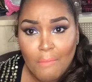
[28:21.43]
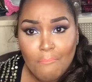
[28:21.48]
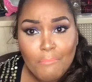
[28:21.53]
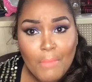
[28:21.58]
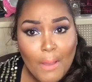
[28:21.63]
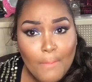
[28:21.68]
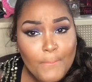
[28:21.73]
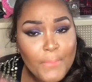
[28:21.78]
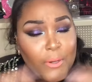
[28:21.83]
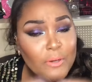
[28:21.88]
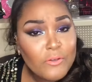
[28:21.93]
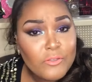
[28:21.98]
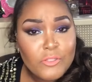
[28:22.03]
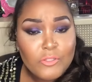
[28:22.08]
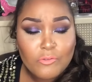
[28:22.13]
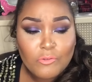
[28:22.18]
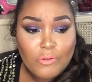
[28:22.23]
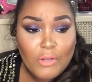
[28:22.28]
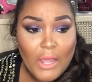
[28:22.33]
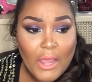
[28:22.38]
my
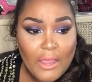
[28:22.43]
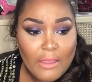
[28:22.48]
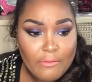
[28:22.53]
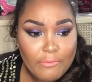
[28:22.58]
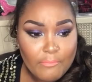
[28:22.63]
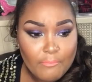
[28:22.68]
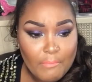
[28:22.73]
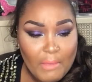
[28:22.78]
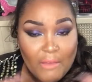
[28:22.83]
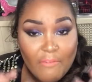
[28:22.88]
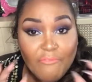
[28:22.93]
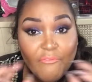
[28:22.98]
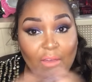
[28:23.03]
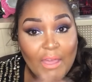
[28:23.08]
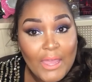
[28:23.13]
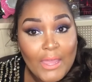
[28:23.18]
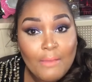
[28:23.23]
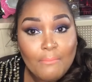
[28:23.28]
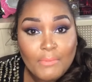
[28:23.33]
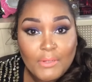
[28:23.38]
personal life, my
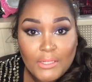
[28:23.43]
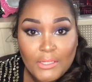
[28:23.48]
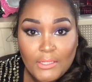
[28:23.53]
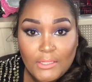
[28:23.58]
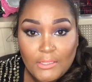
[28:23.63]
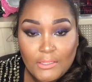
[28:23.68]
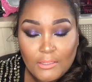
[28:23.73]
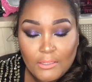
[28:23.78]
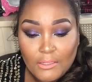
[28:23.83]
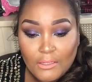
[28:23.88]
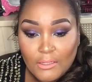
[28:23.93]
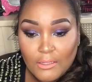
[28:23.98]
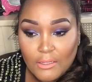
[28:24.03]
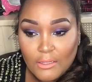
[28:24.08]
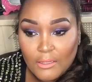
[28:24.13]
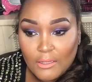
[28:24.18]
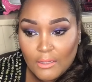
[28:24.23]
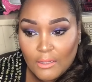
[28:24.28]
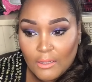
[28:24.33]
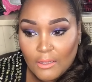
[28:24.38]
family,
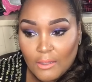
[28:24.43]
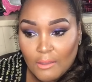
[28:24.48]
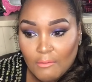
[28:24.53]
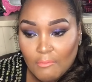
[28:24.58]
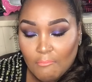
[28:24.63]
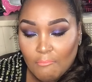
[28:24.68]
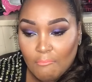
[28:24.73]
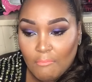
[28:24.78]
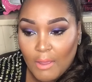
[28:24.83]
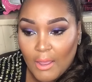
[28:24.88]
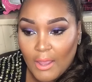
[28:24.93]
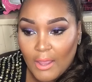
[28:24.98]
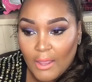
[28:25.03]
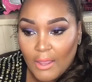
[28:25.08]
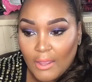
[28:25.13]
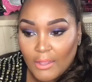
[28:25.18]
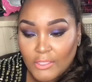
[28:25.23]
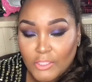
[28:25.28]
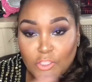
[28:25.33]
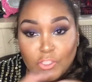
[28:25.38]

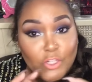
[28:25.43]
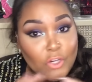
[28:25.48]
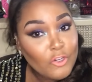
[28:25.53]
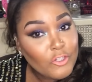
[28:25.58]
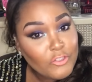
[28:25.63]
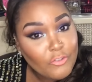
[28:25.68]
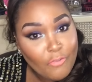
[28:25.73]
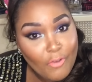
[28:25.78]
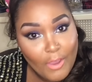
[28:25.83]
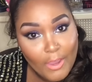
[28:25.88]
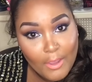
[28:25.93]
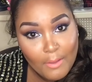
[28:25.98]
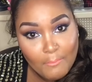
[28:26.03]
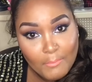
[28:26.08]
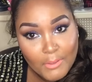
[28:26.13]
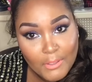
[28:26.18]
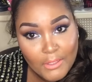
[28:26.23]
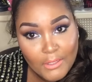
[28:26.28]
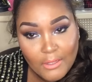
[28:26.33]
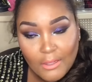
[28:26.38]
my church
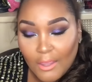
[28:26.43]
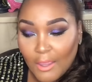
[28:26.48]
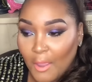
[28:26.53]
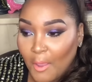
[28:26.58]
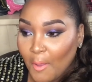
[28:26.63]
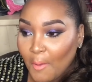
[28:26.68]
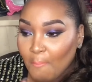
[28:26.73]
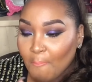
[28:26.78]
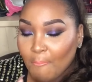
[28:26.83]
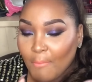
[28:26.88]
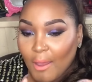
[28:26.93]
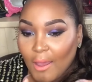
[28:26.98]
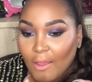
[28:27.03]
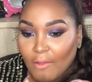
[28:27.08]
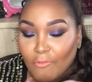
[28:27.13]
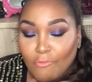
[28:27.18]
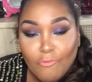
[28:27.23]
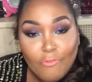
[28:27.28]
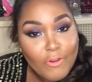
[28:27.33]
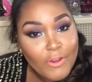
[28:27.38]
family, my
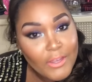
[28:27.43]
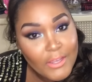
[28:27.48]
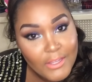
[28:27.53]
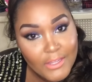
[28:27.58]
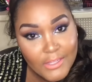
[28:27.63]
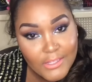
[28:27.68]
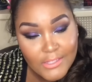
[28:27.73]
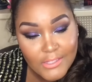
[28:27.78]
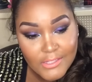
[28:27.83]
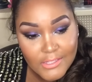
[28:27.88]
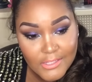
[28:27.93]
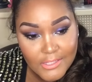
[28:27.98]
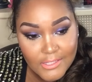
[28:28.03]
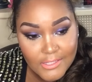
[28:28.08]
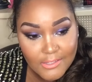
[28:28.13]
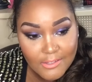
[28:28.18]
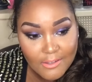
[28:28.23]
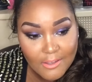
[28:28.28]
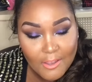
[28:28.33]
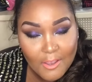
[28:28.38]
friends,
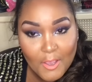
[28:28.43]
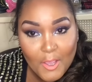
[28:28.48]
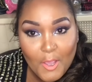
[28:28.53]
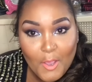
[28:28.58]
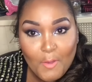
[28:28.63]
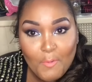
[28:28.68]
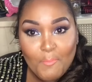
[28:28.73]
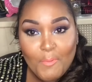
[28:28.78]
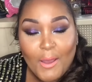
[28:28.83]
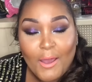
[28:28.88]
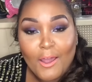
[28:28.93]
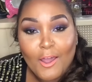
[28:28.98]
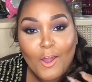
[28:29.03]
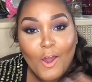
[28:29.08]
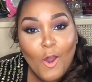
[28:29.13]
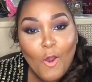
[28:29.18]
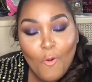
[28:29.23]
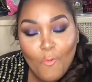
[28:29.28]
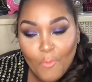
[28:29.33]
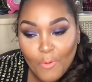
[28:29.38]
my
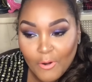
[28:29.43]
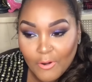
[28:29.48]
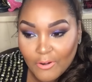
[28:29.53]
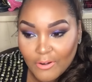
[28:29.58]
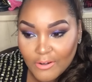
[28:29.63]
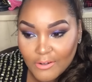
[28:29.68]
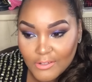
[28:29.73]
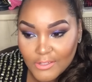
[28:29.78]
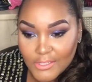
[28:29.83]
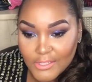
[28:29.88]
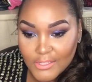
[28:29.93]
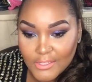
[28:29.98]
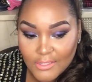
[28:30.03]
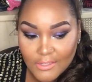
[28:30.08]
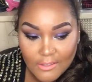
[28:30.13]
co-workers,